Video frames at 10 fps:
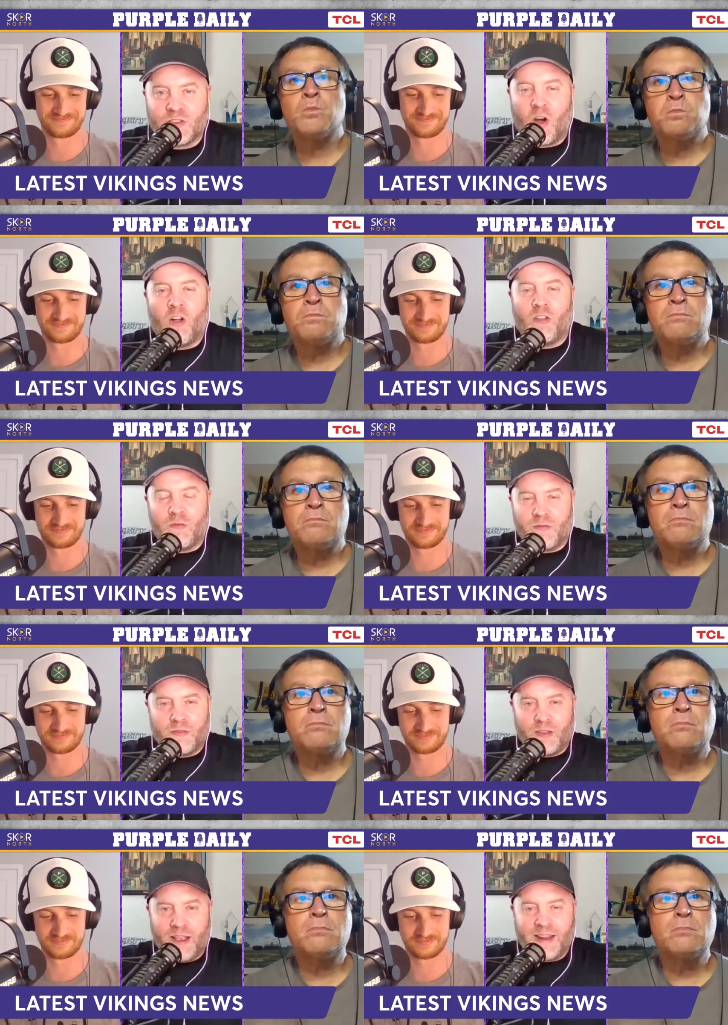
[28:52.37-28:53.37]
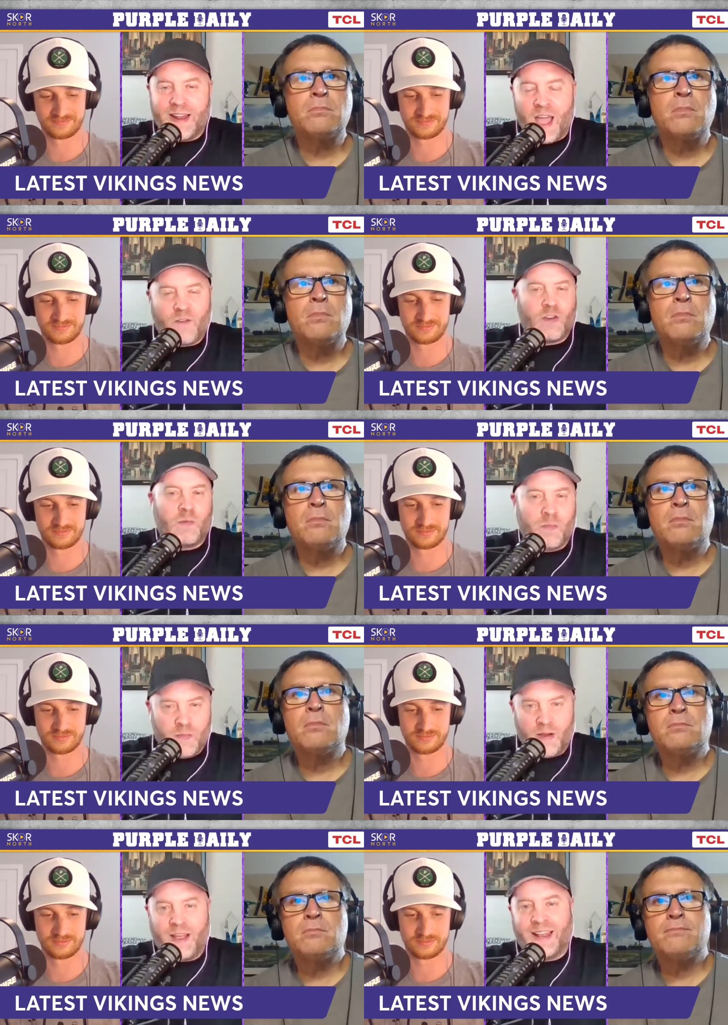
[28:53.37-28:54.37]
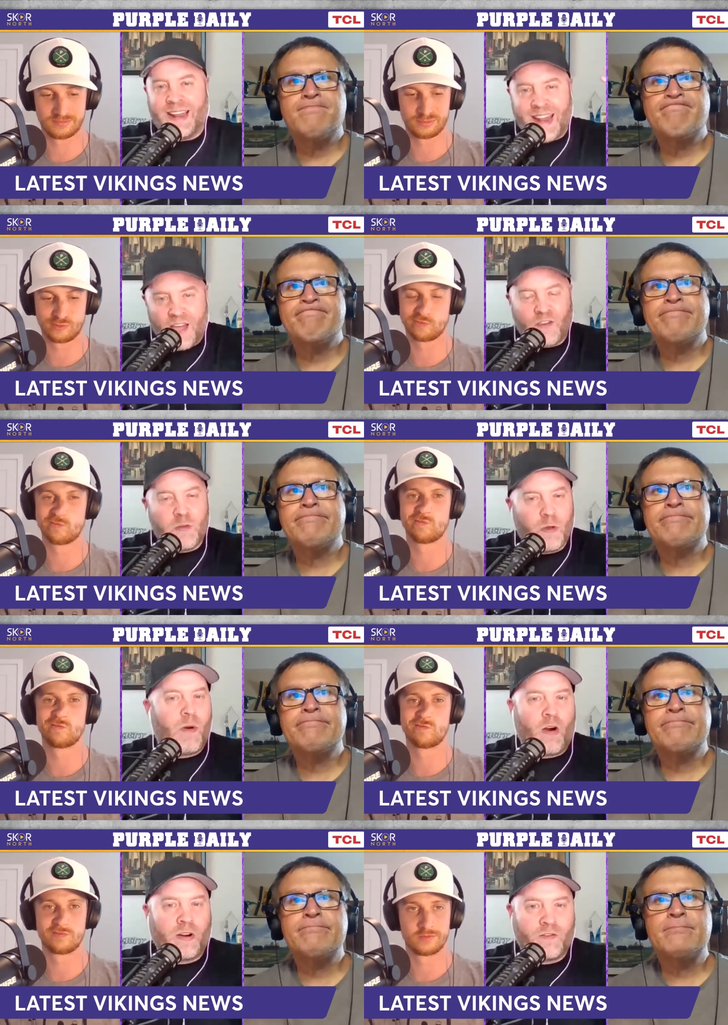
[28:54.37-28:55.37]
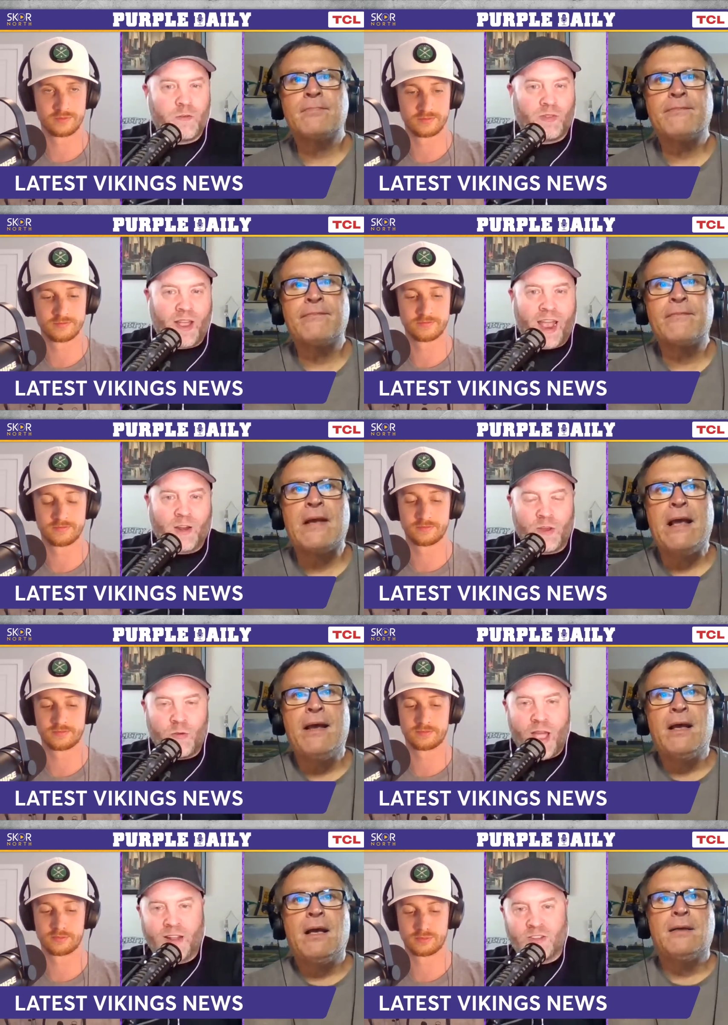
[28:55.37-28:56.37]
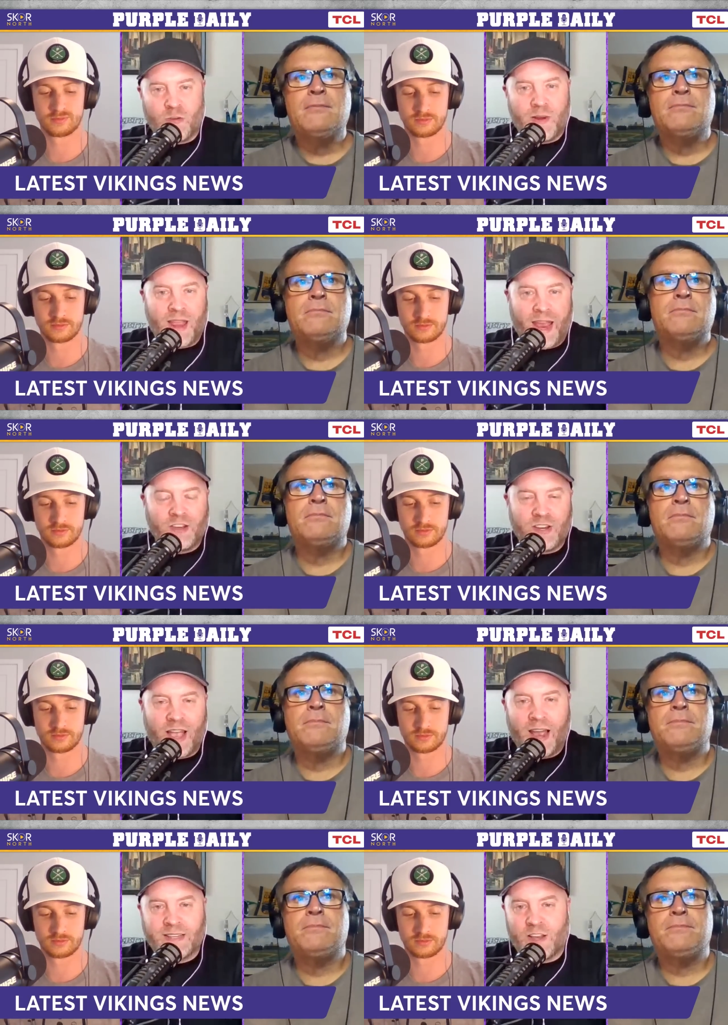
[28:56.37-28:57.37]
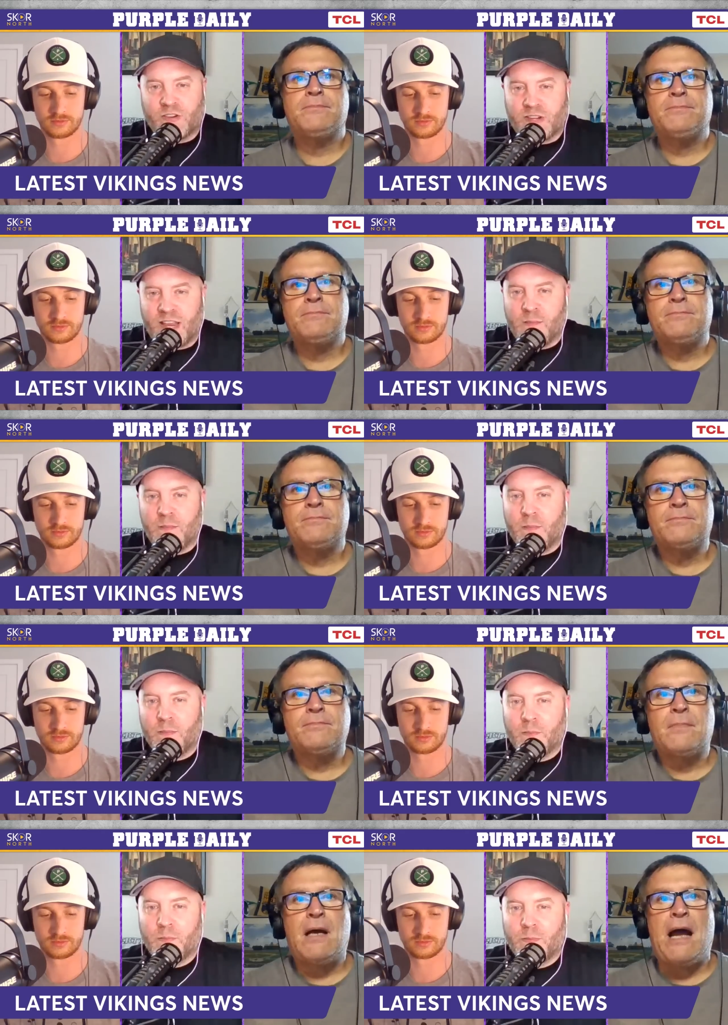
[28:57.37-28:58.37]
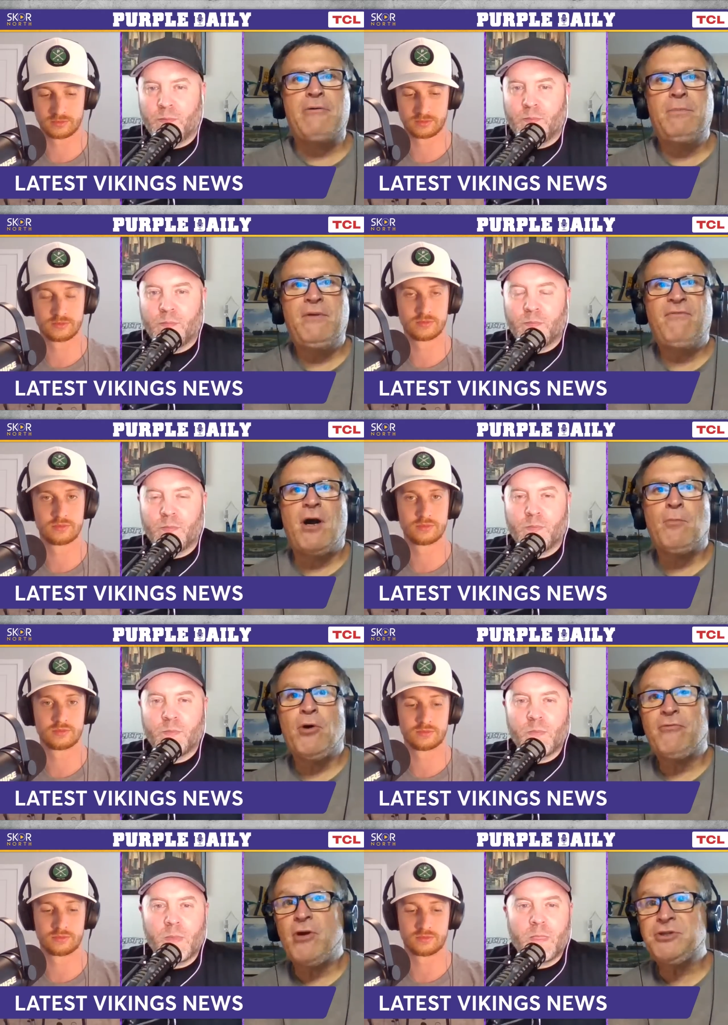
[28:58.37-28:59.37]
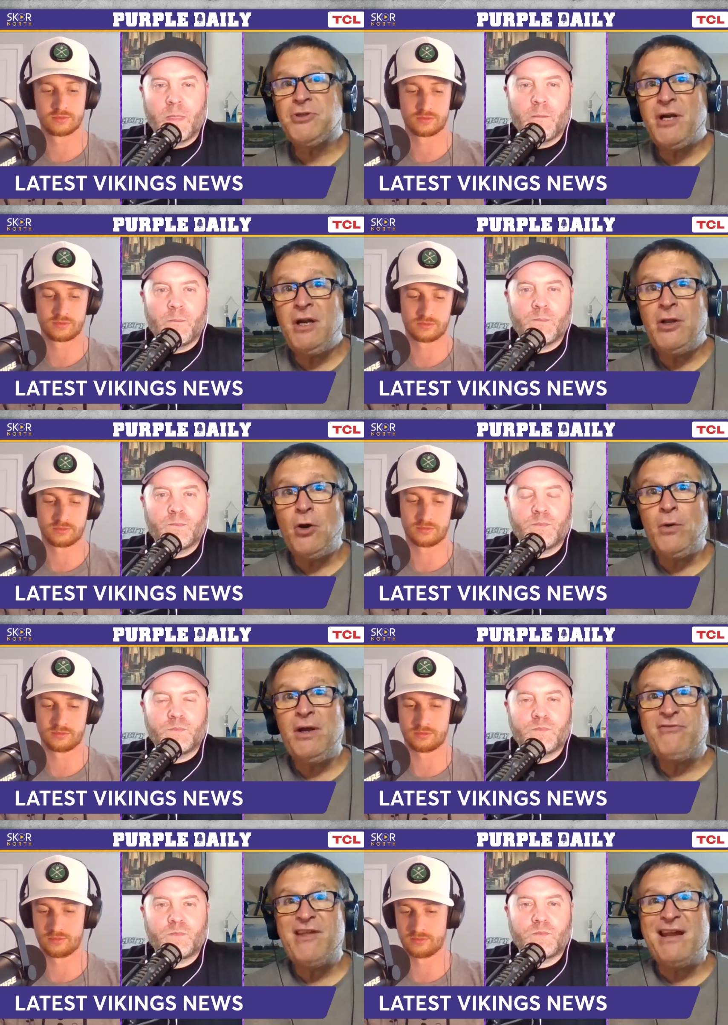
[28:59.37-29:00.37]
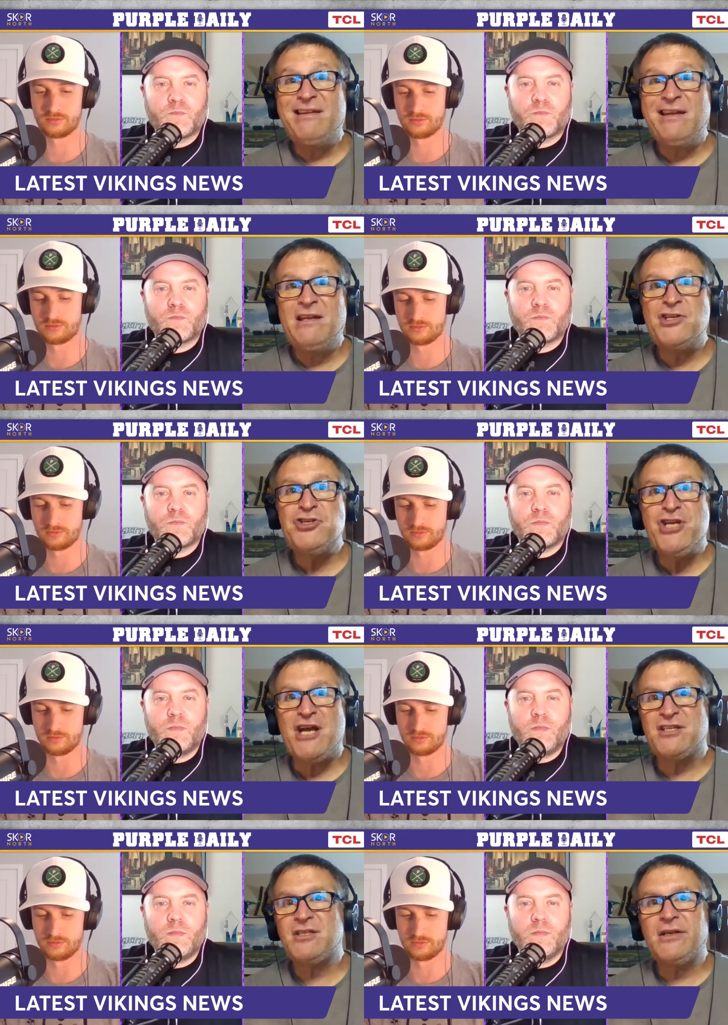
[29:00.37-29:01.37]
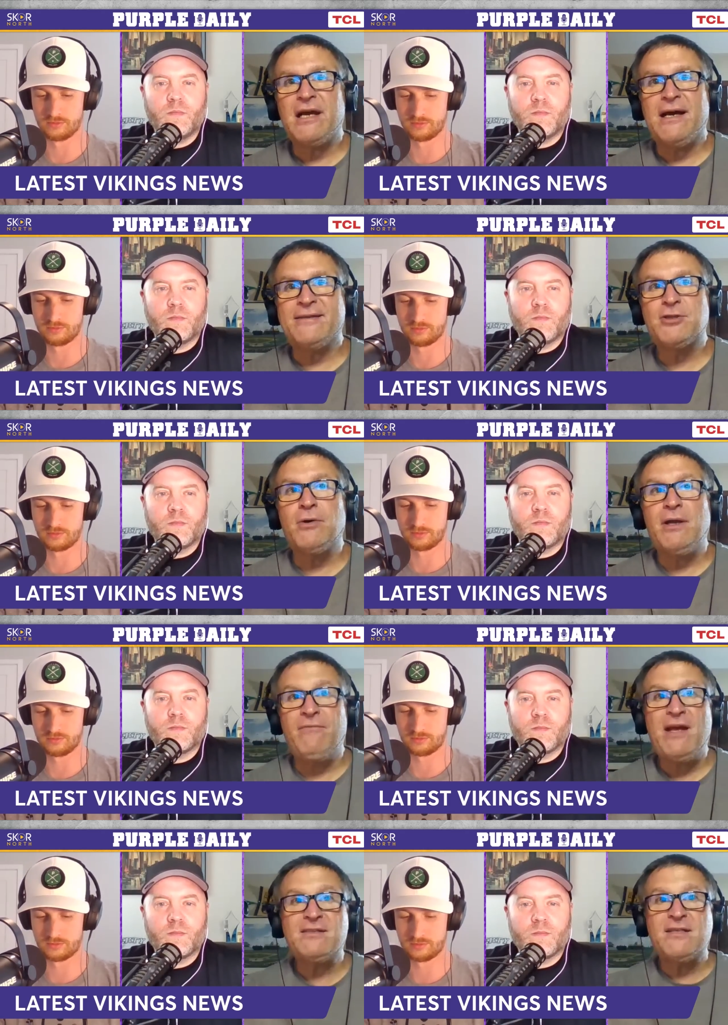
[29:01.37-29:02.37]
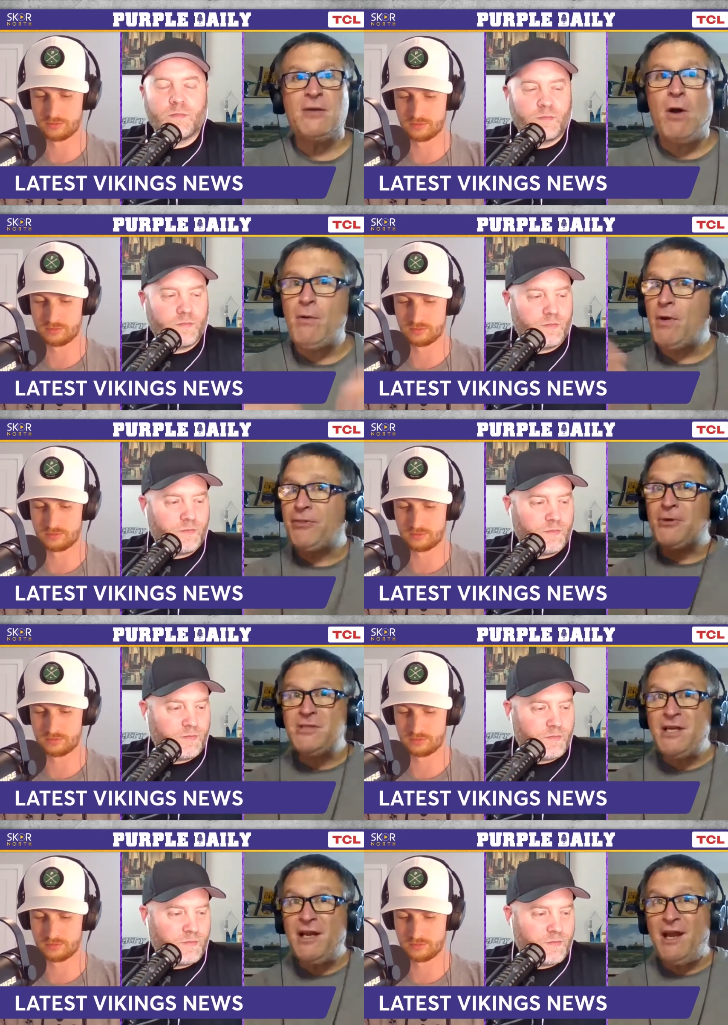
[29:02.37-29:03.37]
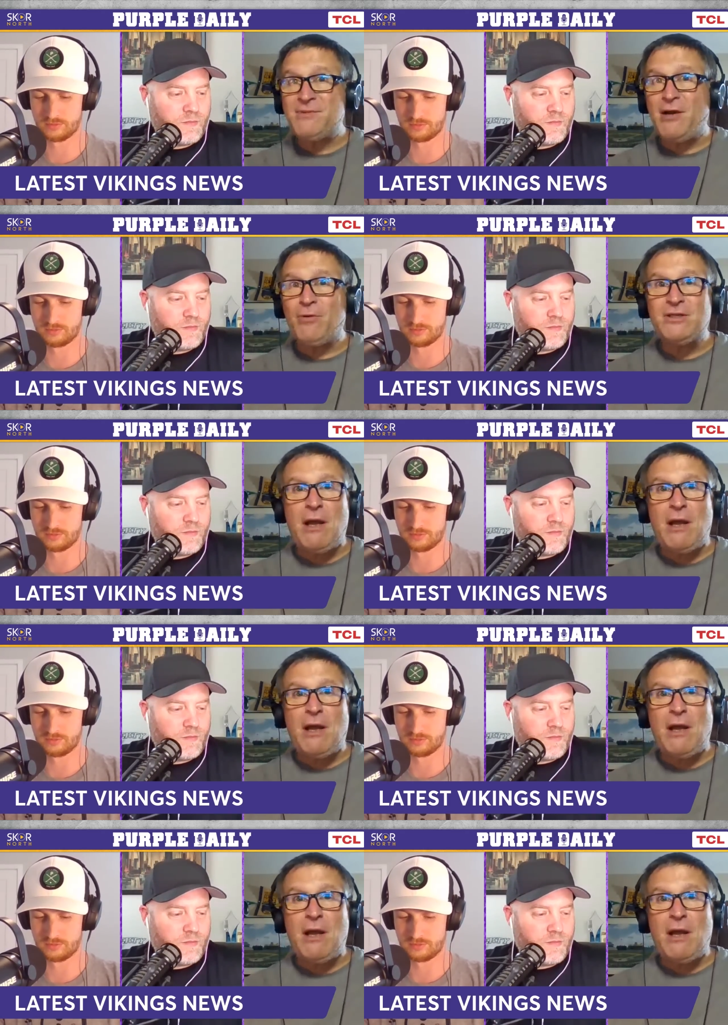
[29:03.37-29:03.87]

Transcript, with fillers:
Speaker 1: all an inevitable, uh, an inevitable part of the plan when you had so many aging guys on your team.
Speaker 2: I would be far more frustrated though if they didn't jettison guys. So if they said, "Well, we won 13 games. That worked